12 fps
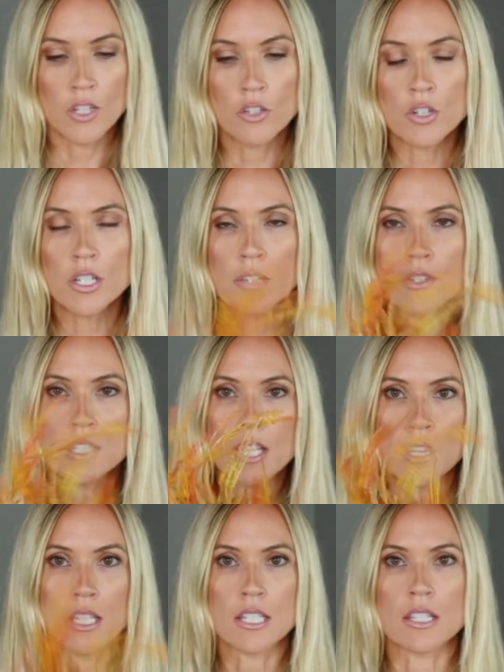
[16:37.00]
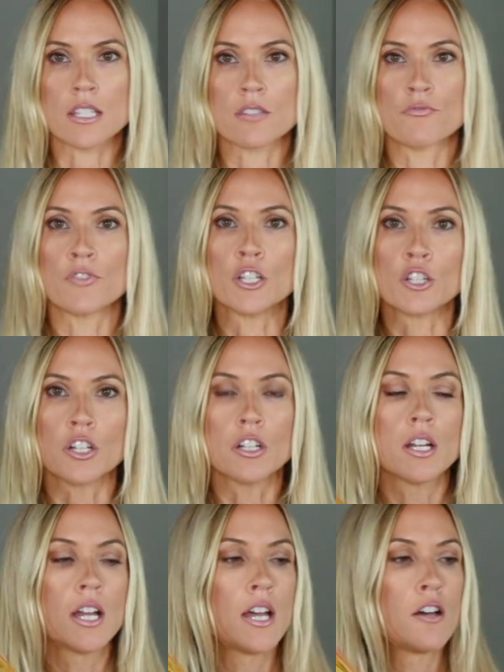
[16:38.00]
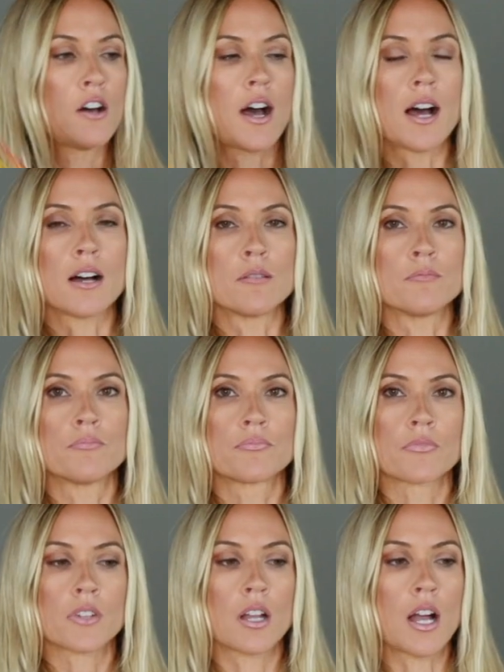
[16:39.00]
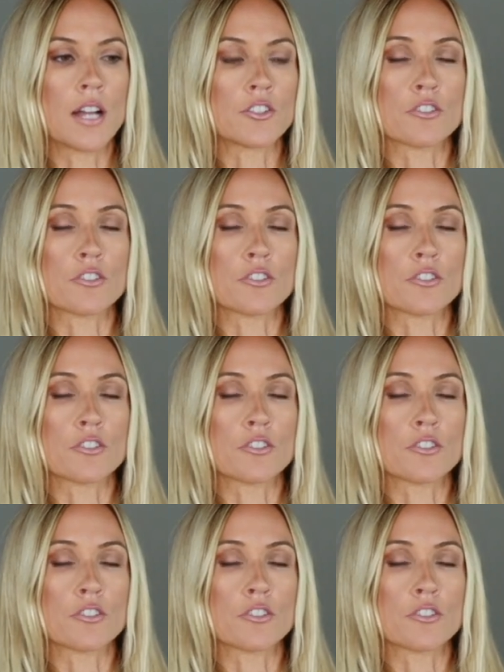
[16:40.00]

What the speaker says: You could even set these as filler on